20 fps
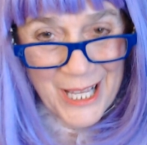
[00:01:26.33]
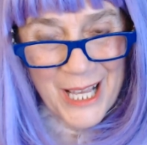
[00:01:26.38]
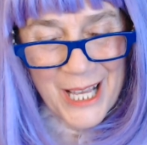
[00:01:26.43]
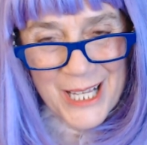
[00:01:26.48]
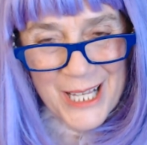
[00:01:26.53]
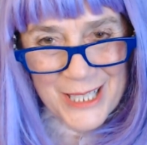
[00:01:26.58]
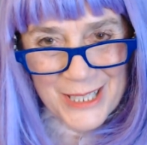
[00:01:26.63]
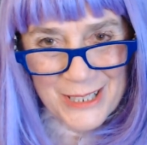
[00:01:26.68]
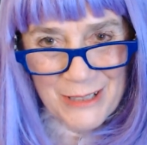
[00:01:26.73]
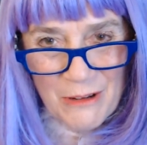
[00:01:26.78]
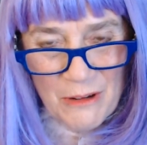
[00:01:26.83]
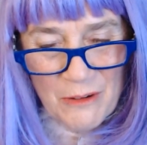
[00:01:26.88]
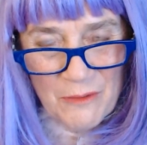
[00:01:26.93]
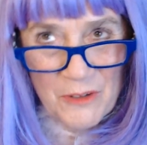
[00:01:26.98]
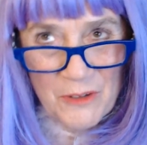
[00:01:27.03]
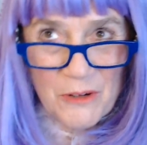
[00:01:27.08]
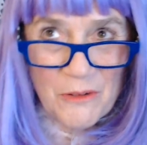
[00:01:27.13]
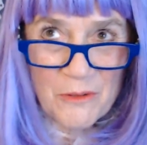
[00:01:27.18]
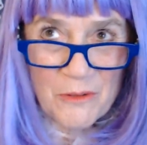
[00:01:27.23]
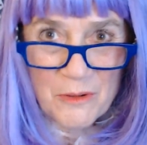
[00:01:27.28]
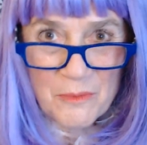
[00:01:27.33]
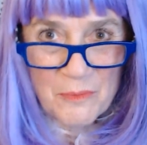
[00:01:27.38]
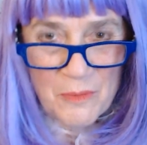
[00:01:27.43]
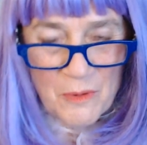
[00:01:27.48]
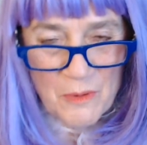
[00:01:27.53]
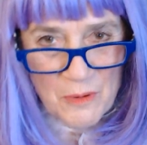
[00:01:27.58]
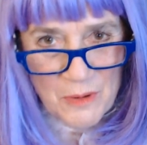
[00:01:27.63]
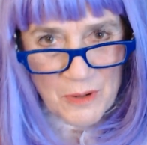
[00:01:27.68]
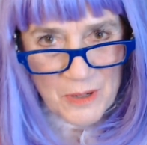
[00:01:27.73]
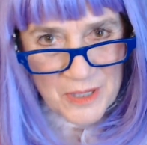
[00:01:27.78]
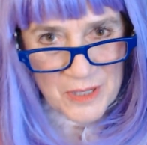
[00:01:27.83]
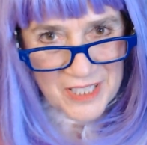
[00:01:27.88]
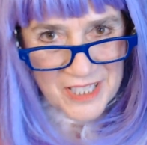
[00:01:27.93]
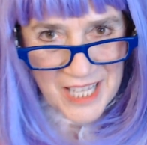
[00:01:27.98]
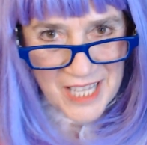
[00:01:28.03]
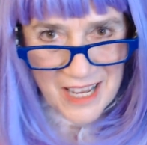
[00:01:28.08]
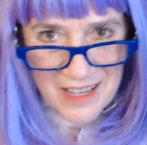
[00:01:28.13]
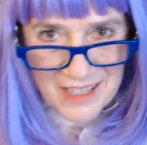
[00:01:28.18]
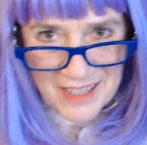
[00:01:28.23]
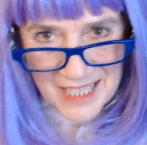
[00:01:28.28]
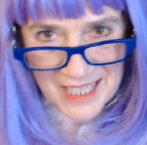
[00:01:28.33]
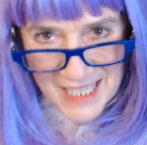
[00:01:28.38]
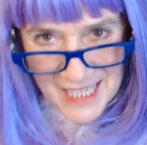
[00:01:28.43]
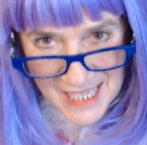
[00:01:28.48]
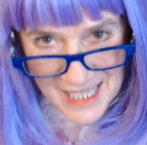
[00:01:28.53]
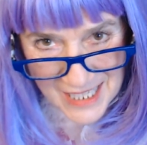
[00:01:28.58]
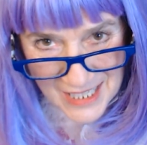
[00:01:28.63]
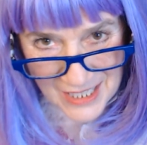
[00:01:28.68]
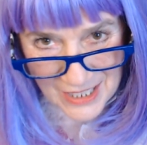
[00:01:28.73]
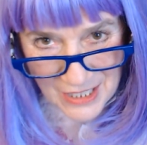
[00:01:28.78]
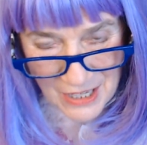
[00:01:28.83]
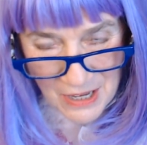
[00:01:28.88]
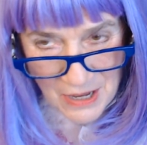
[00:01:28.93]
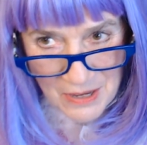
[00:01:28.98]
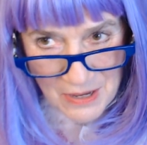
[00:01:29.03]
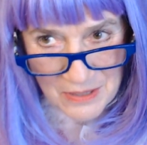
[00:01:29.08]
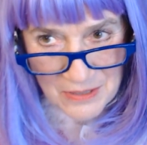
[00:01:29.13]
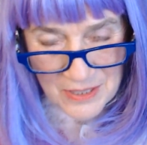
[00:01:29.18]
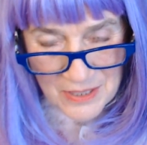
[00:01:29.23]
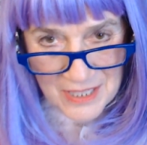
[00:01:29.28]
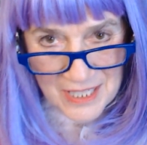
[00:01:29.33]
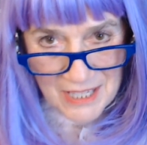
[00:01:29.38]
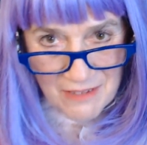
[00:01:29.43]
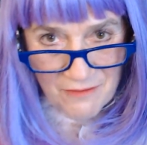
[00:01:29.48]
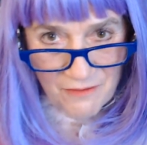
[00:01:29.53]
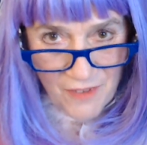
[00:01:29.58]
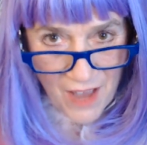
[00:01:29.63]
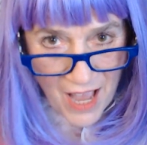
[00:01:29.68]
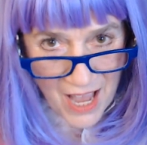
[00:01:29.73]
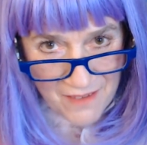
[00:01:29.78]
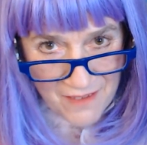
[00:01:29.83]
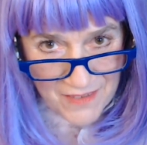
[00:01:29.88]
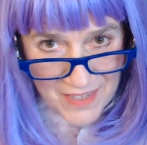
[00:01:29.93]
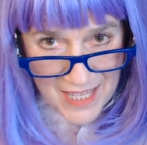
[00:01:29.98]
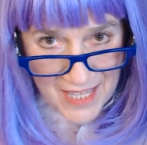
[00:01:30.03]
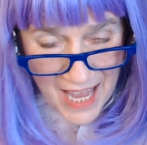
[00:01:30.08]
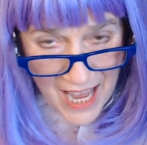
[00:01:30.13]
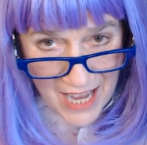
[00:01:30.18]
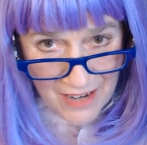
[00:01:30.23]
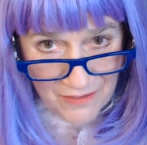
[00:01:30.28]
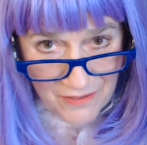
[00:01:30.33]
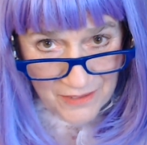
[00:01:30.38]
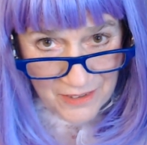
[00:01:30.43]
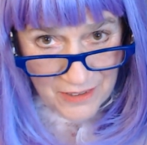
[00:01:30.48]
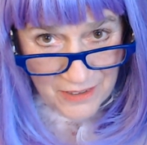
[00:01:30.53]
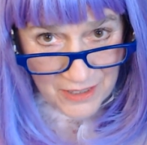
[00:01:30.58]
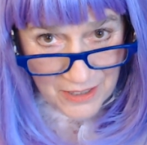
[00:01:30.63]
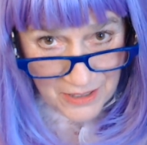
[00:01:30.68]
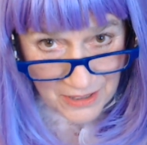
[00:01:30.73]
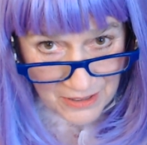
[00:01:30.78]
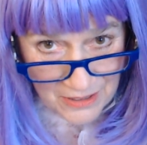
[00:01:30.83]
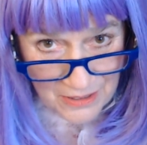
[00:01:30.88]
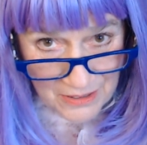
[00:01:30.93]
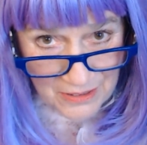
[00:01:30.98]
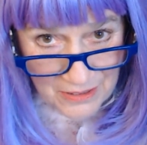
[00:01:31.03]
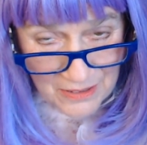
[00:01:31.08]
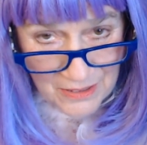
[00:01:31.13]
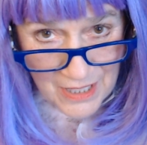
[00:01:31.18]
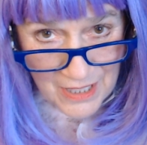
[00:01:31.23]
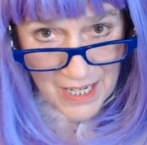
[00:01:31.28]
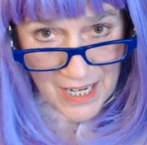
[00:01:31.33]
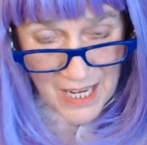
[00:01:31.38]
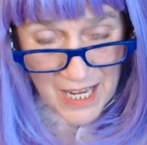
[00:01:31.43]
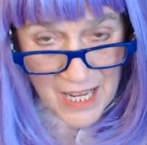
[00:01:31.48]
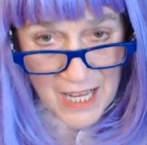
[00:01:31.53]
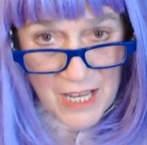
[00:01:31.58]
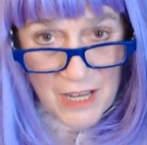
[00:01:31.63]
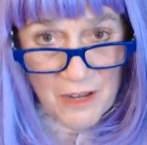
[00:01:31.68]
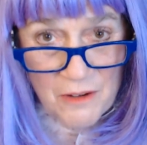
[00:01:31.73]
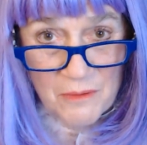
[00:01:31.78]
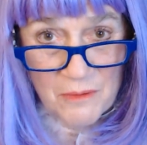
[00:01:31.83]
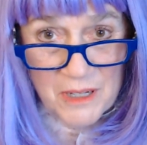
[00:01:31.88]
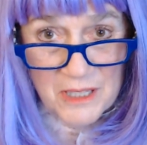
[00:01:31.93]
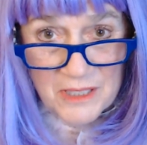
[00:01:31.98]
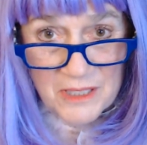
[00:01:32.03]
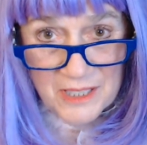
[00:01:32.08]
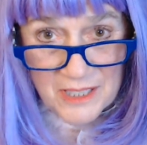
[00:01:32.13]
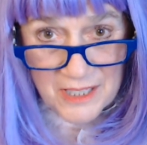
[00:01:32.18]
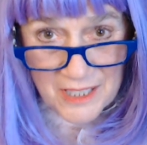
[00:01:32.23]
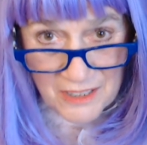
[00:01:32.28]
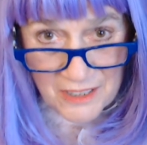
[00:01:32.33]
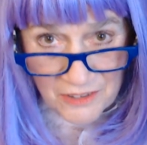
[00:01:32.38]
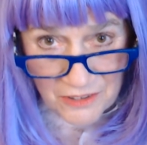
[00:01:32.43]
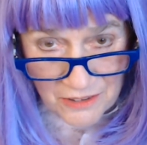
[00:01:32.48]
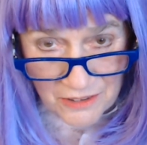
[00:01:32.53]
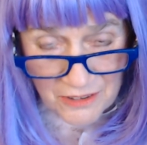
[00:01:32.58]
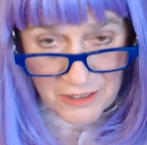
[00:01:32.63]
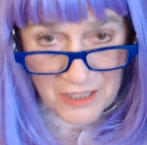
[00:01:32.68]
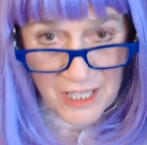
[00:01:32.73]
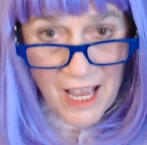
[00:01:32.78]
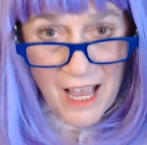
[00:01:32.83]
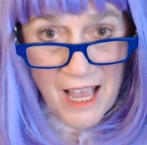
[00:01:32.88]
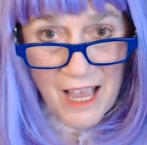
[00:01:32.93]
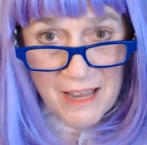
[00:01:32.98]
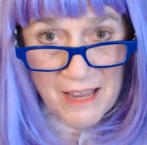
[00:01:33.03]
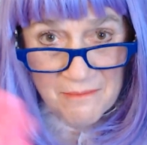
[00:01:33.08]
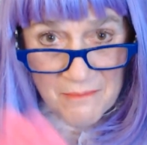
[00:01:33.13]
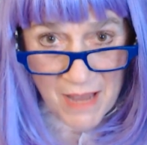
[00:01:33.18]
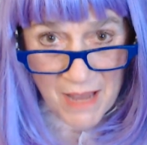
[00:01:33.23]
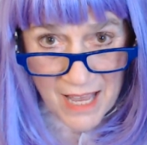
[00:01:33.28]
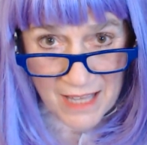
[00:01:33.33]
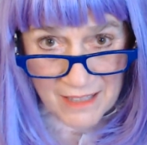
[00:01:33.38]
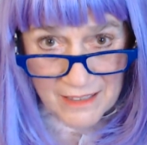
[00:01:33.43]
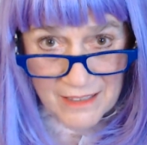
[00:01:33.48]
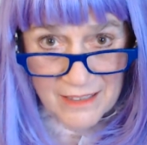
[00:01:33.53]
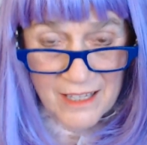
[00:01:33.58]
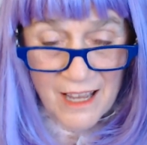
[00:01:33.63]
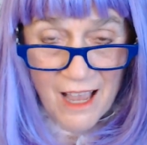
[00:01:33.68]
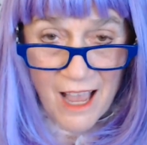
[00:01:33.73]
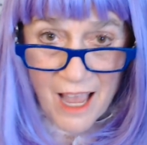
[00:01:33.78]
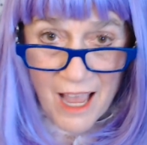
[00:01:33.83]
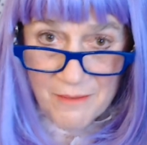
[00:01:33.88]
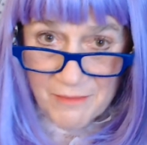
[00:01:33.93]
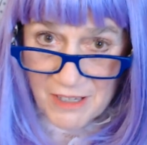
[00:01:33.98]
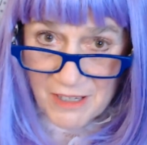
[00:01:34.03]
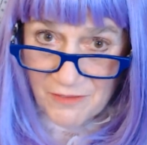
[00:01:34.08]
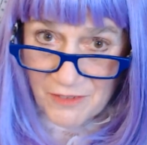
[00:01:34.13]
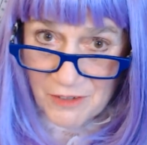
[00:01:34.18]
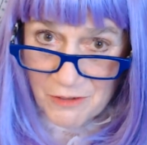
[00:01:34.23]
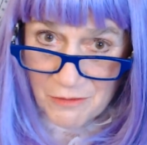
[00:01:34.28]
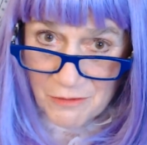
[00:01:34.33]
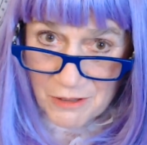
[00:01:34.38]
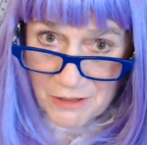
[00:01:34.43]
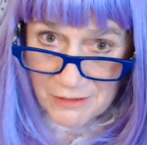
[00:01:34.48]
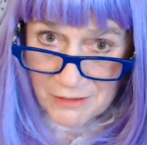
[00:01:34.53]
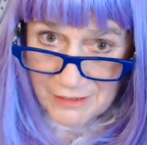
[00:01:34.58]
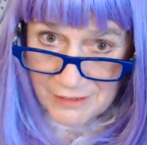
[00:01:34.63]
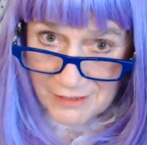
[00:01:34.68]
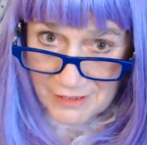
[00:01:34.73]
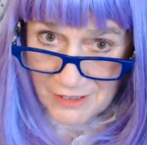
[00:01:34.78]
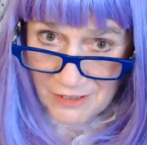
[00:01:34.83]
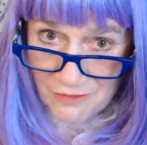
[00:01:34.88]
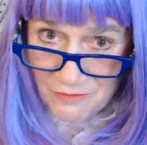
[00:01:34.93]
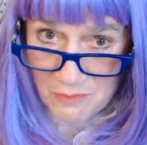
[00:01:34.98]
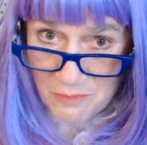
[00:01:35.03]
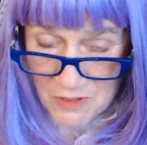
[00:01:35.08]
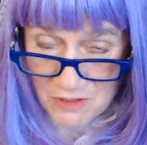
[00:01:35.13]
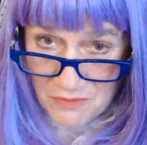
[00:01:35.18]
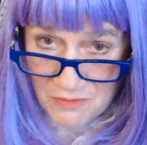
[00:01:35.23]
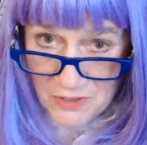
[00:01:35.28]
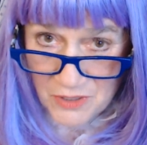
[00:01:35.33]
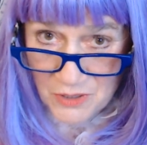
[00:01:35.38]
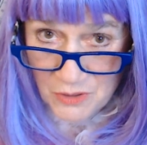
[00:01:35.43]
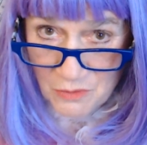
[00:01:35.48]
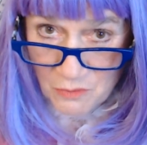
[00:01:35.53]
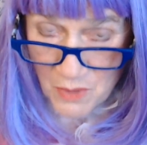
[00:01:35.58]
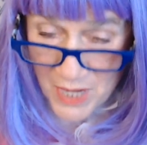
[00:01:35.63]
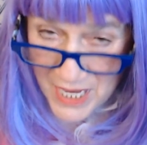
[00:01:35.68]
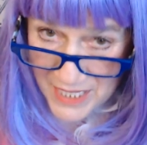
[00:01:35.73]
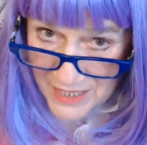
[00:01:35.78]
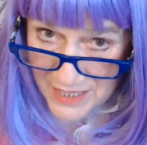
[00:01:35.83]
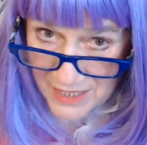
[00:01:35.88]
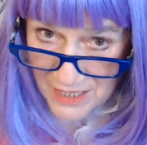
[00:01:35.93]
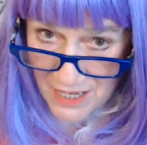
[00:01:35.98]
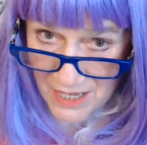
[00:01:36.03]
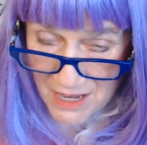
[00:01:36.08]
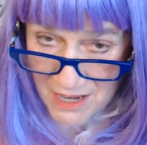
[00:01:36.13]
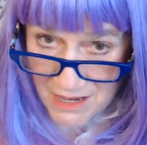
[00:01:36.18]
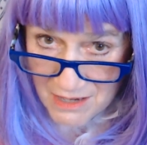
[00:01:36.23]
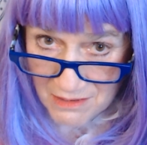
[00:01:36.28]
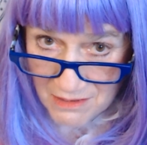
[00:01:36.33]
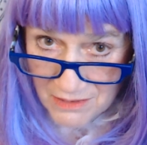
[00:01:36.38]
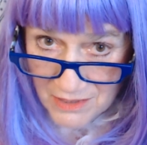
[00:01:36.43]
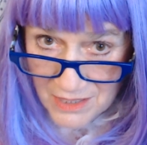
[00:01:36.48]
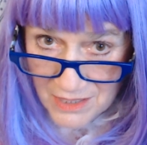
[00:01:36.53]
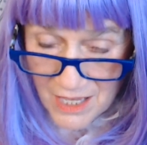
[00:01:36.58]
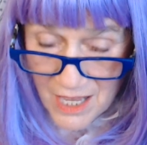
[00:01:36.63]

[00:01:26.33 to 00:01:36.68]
So if you were born, say, on the East Coast at 5 in the afternoon, well, Central Time, Mountain Time, and if you've moved to the West Coast